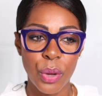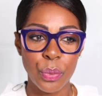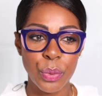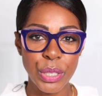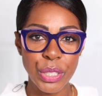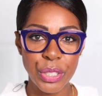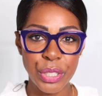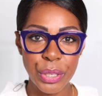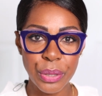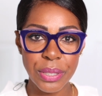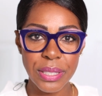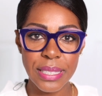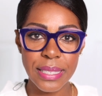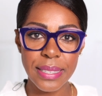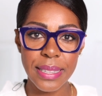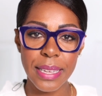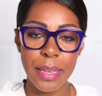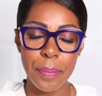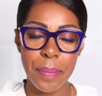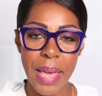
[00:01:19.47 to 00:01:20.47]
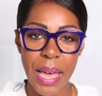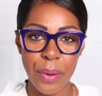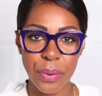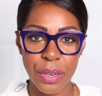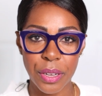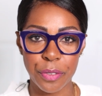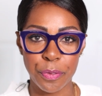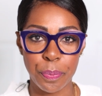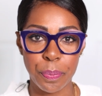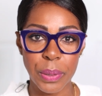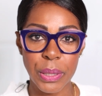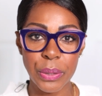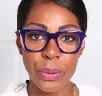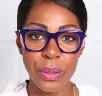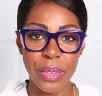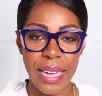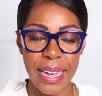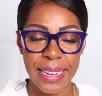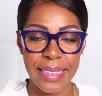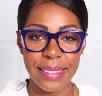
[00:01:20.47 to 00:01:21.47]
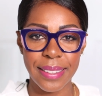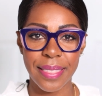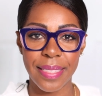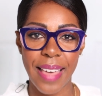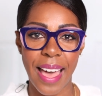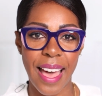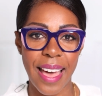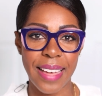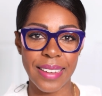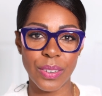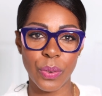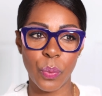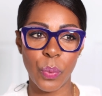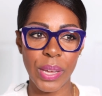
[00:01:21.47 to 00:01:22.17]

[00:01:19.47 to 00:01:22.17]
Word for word: reduces the amount of blue light that